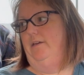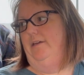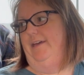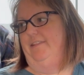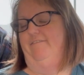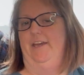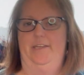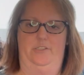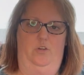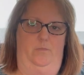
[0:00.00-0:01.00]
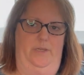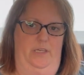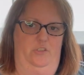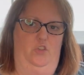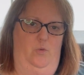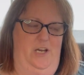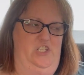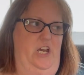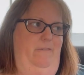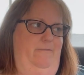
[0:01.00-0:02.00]
And the vet had told me to watch
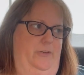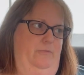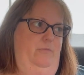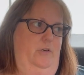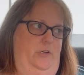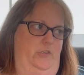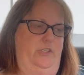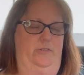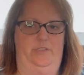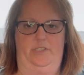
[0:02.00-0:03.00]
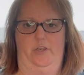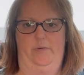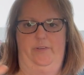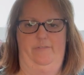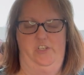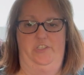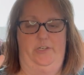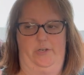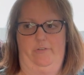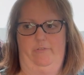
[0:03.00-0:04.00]
out for her to start, if she
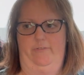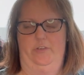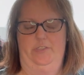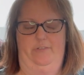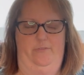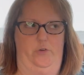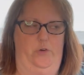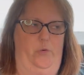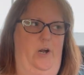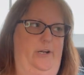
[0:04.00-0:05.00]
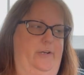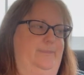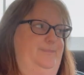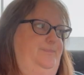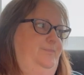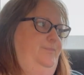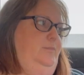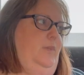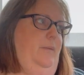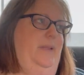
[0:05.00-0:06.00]
started refusing food or water.
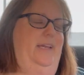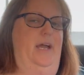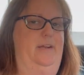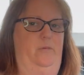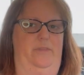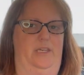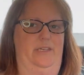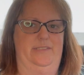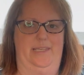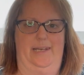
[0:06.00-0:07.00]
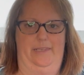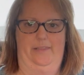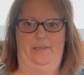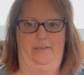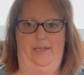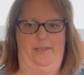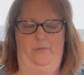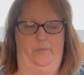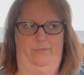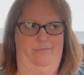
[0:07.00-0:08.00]
I'm like, I don't think it's anything. I
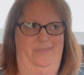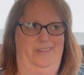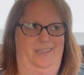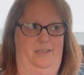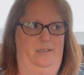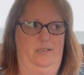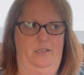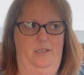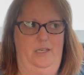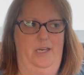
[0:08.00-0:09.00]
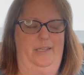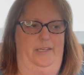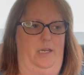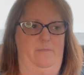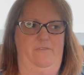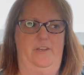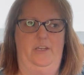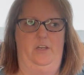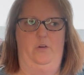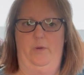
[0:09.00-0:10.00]
don't think. Like, I'm
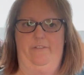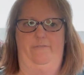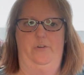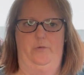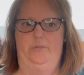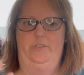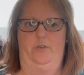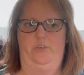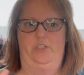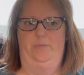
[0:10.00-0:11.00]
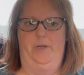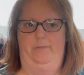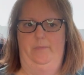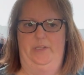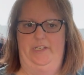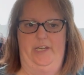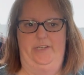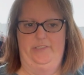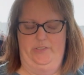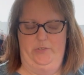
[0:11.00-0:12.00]
feeding her wet food, so she's probably not
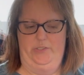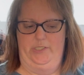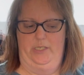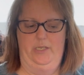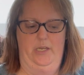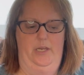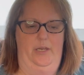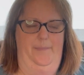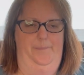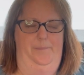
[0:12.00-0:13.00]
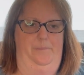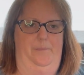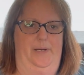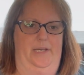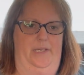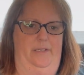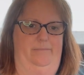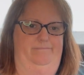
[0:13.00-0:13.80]
as thirsty. But